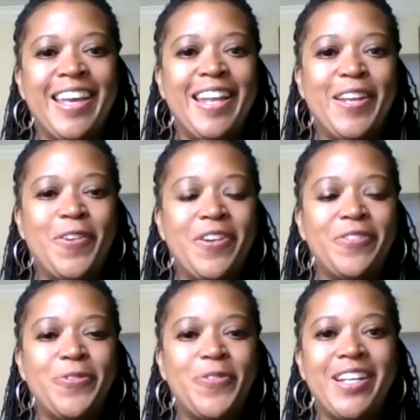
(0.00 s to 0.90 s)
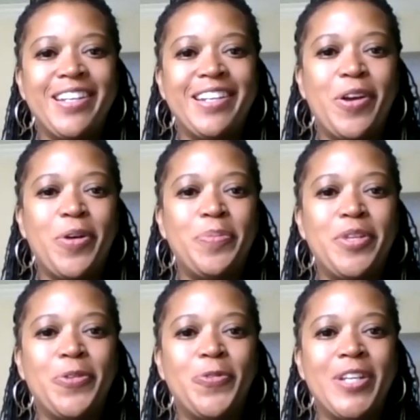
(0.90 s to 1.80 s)
Hello, everyone. I hope
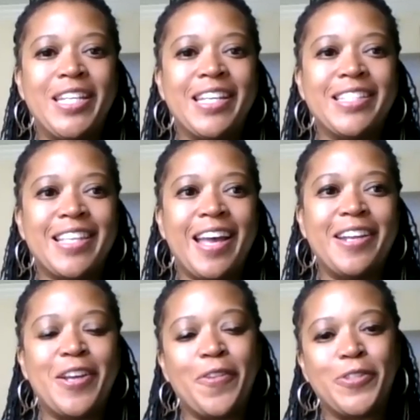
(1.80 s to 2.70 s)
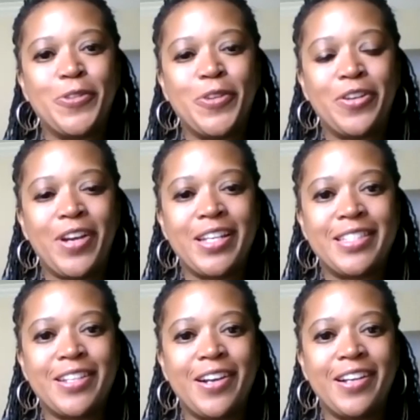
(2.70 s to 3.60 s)
your week has gotten off to a great
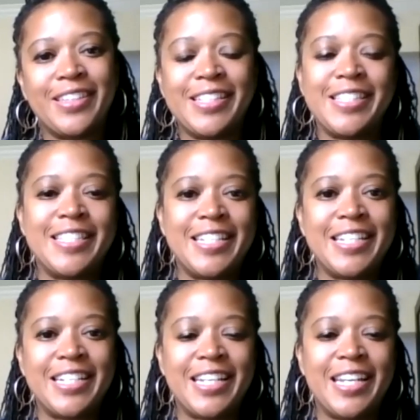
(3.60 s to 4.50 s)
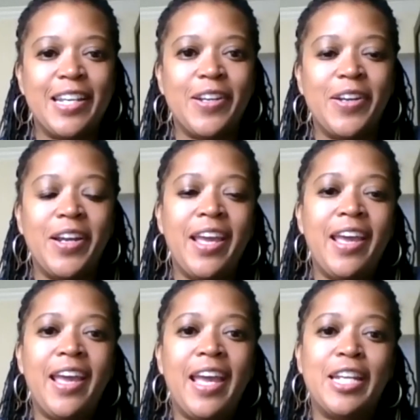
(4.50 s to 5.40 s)
start. This is Dee Dee here.
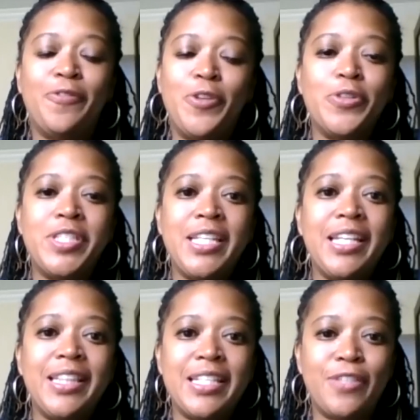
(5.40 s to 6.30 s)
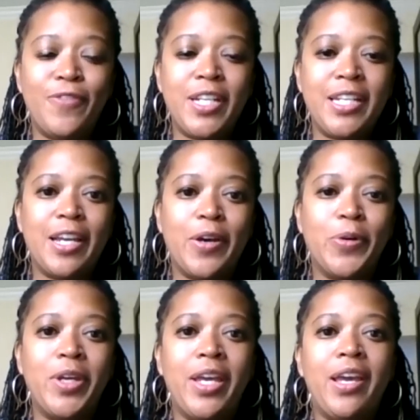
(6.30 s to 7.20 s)
And if you're seeing this
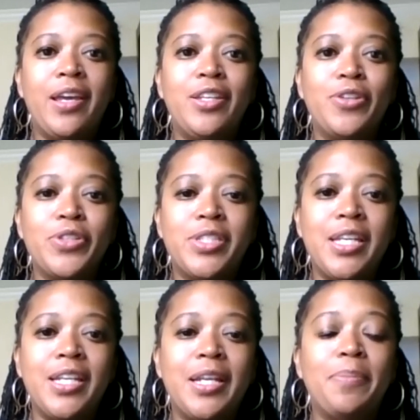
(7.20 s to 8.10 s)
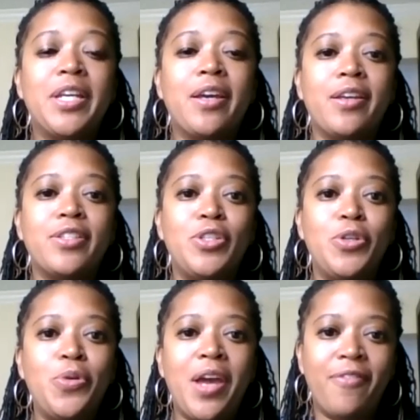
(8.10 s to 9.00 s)
video, you're seeing it because
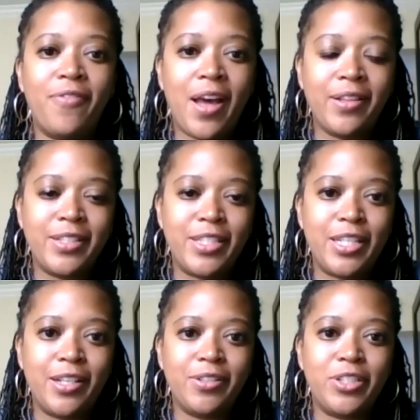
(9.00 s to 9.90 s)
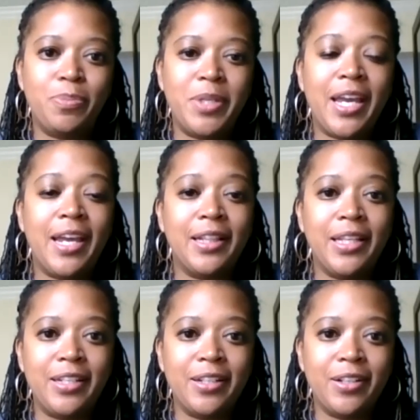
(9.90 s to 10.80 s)
you have volunteered to be a
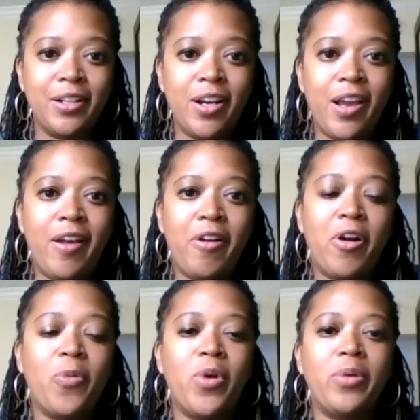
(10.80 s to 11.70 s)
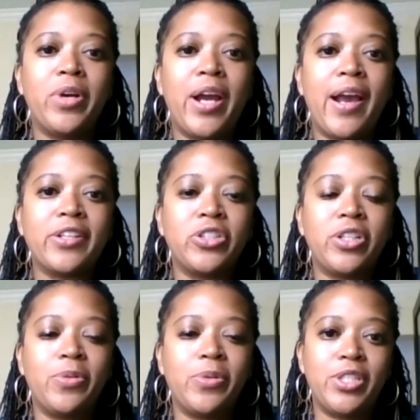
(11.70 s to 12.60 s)
leader, or what we're actually
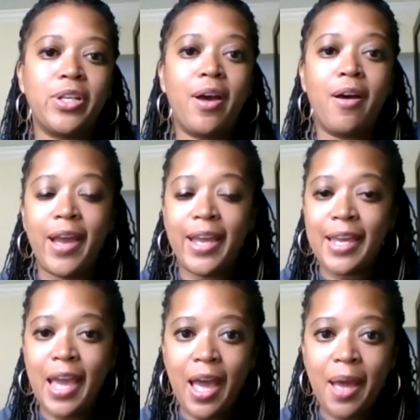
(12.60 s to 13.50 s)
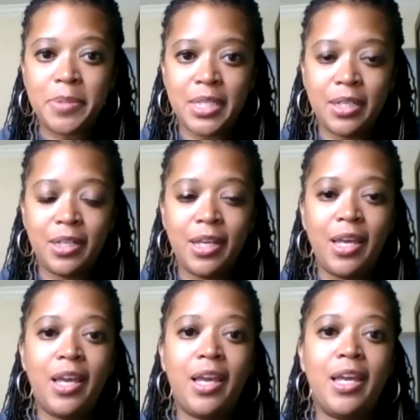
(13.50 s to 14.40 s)
going to call a captain,
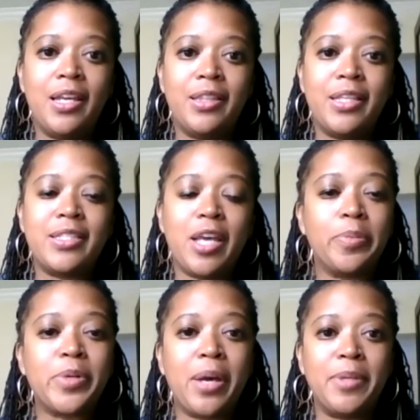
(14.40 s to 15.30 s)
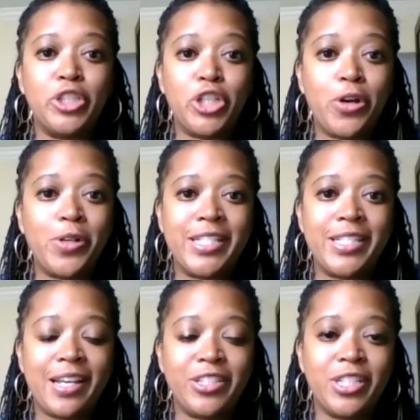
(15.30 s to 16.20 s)
in this upcoming journey
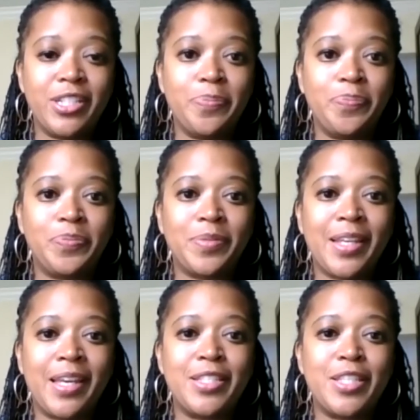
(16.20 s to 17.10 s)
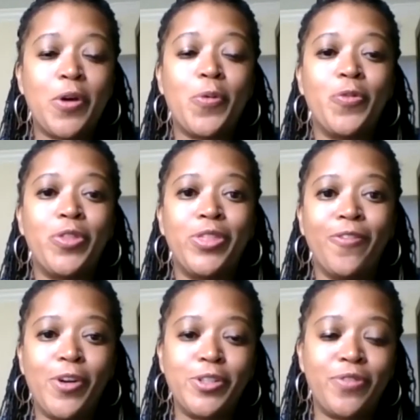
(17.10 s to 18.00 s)
session. So,
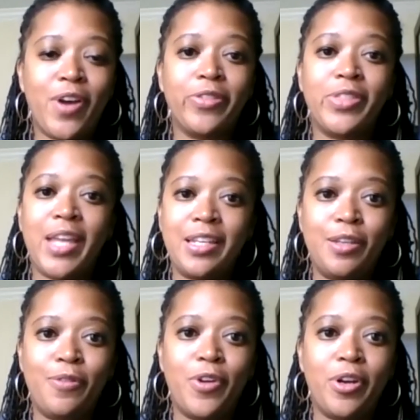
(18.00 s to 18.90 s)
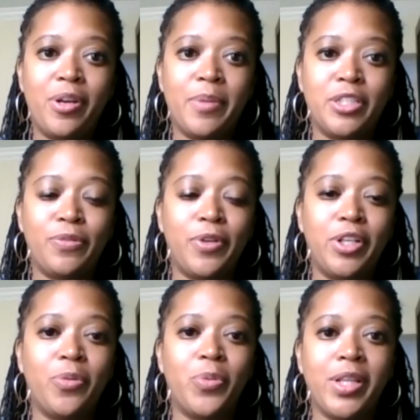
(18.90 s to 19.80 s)
first of all, thank you very much for
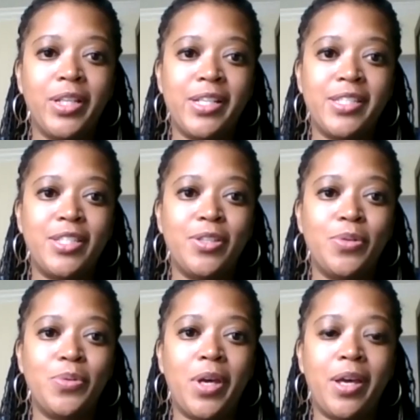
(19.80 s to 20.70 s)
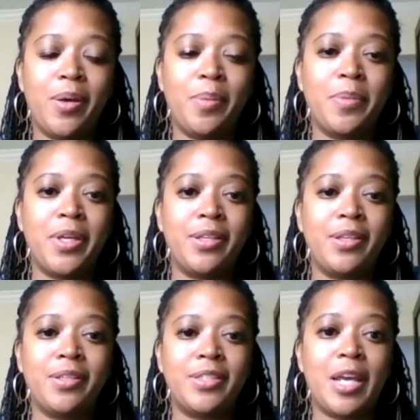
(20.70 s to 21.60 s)
your willingness to
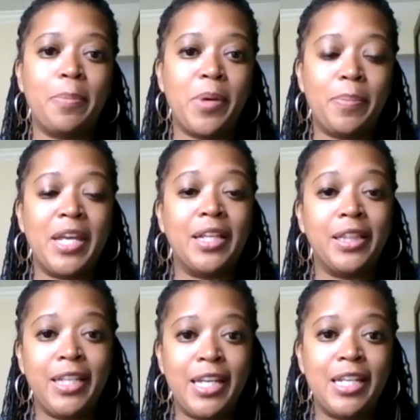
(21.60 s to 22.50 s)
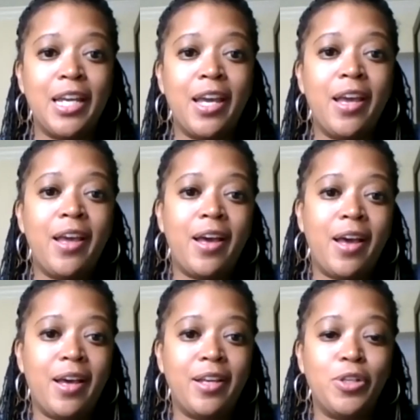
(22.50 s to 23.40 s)
step up and lead
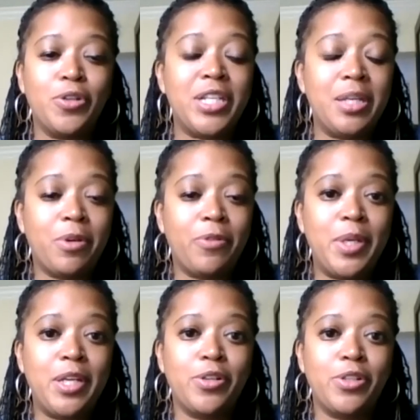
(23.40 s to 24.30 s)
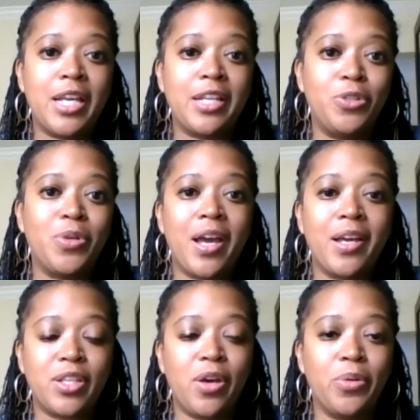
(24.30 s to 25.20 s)
your team of peers as you
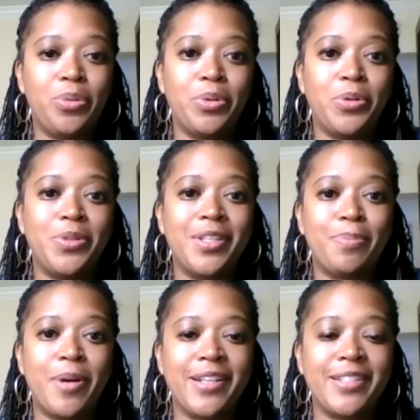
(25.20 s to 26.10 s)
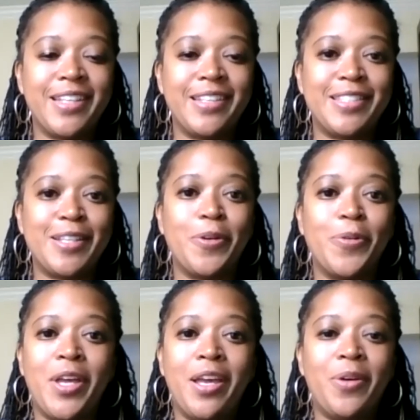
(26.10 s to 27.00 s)
guys go through this process. So,
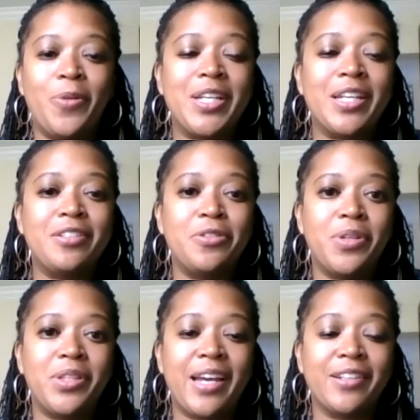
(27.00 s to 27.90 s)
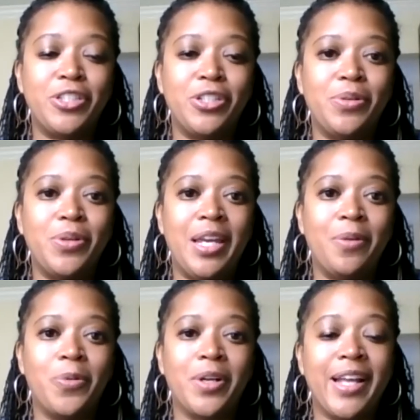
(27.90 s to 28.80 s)
we couldn't do it without you,
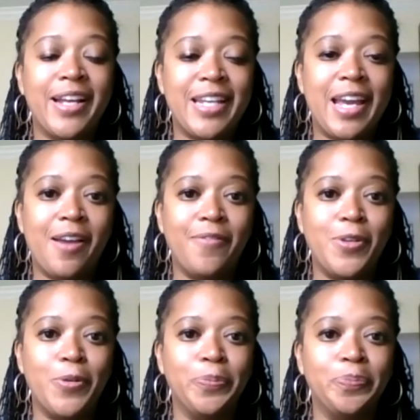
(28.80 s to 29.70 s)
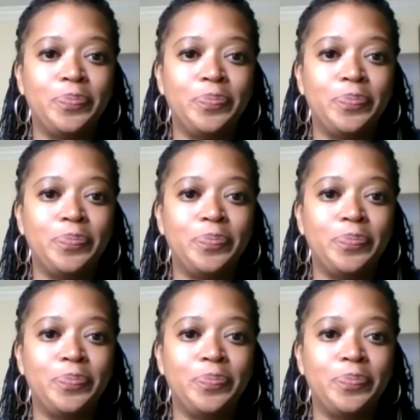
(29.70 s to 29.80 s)
and we're glad to have you.